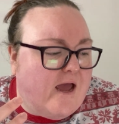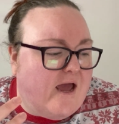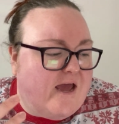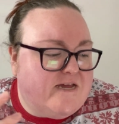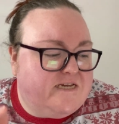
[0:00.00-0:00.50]

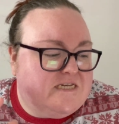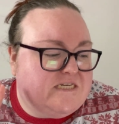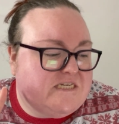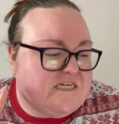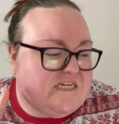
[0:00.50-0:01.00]

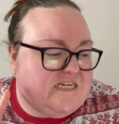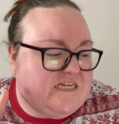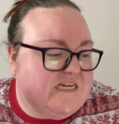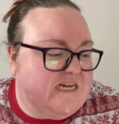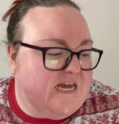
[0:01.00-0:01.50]
and
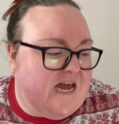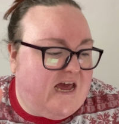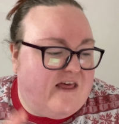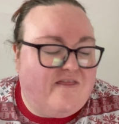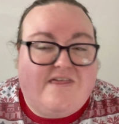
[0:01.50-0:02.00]

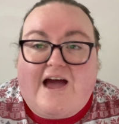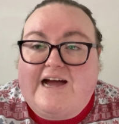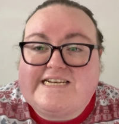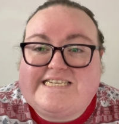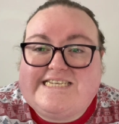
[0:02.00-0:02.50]
yeah, that
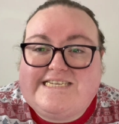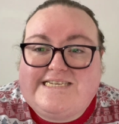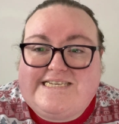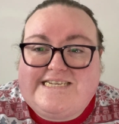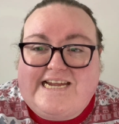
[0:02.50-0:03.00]

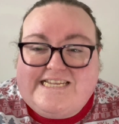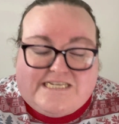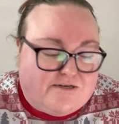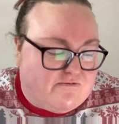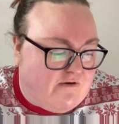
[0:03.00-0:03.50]

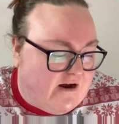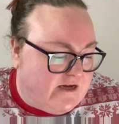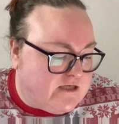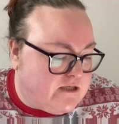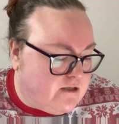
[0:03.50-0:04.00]
isn't
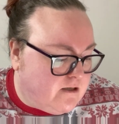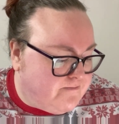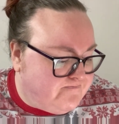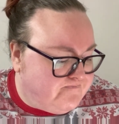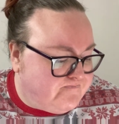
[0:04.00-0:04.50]
right. So
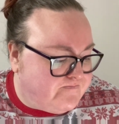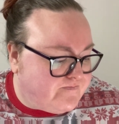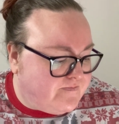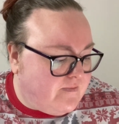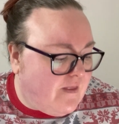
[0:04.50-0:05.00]

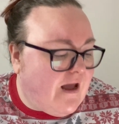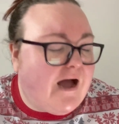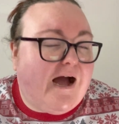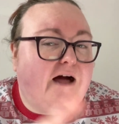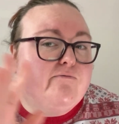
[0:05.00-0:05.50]

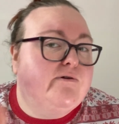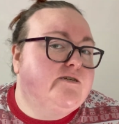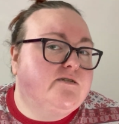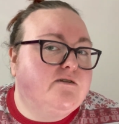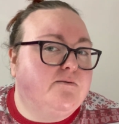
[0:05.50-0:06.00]
I'll read you
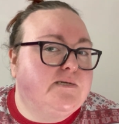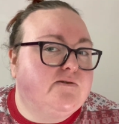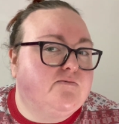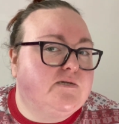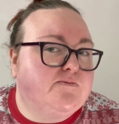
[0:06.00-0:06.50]
the synopsis
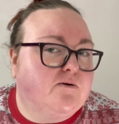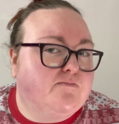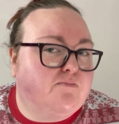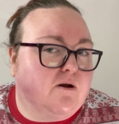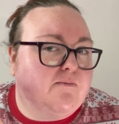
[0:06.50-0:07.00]
for Once
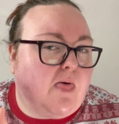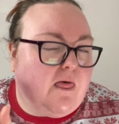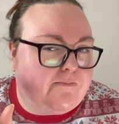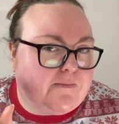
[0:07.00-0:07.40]
Upon a...